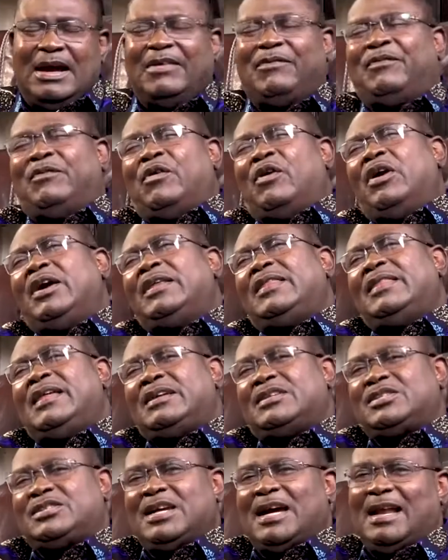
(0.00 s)
Avoid
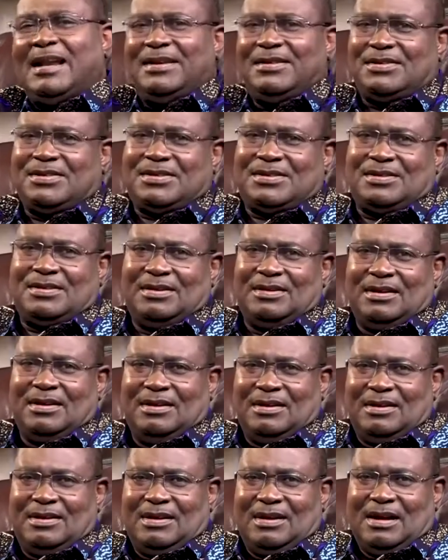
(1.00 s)
that chalice.
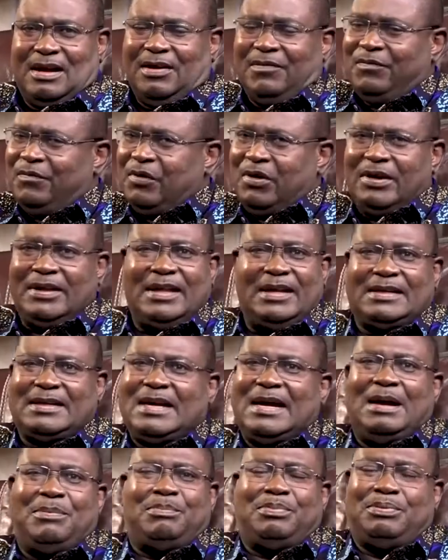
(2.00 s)
Avoid that
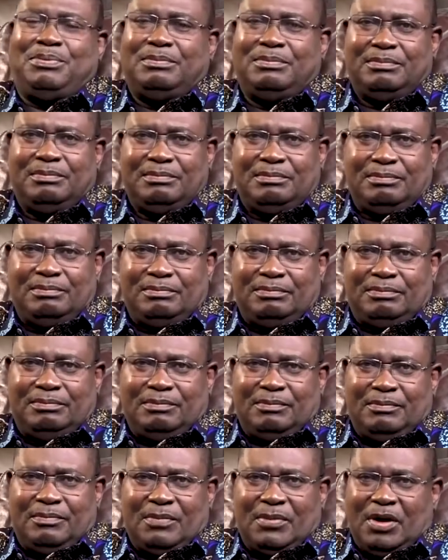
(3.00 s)
cup
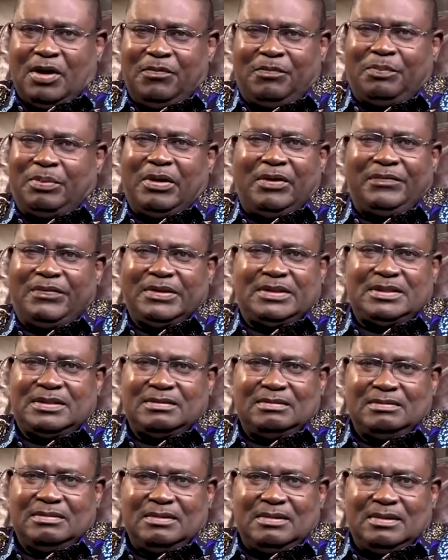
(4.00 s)
of prophet.
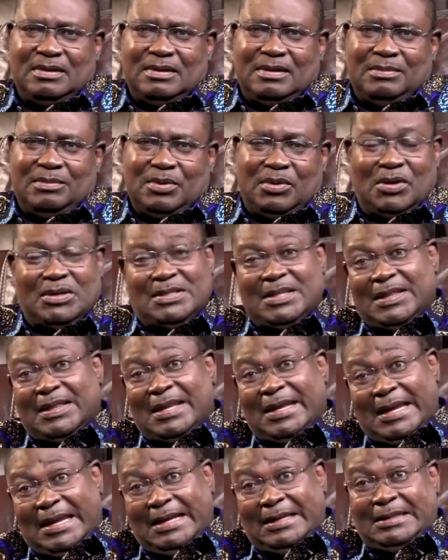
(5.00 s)
Because in
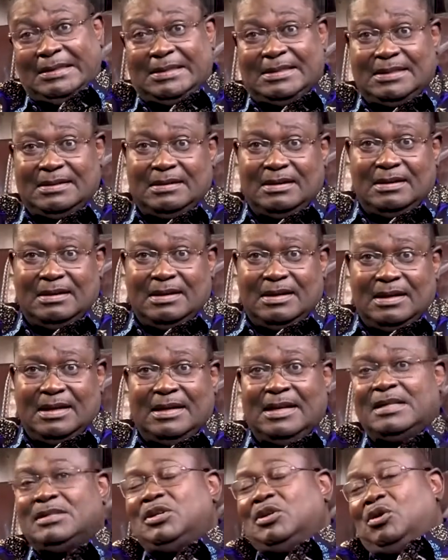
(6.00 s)
the end, it
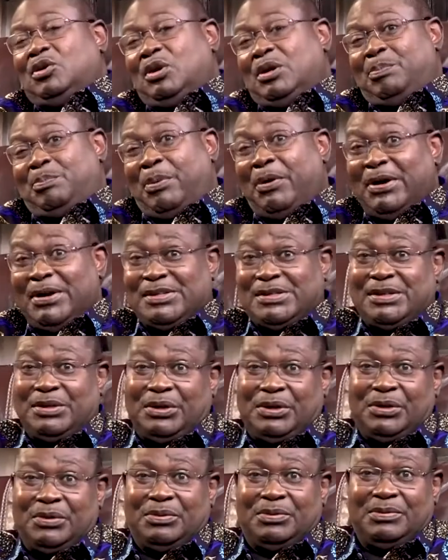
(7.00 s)
doesn't only poison
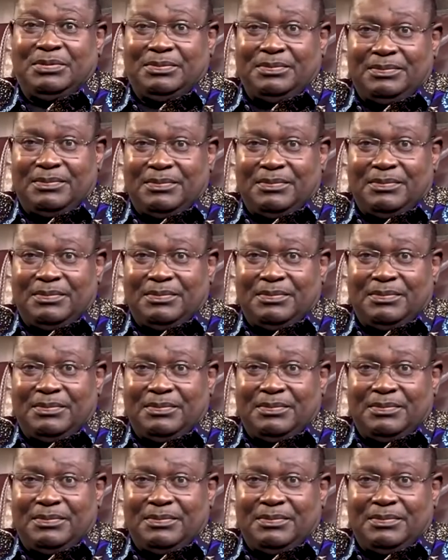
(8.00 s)
you,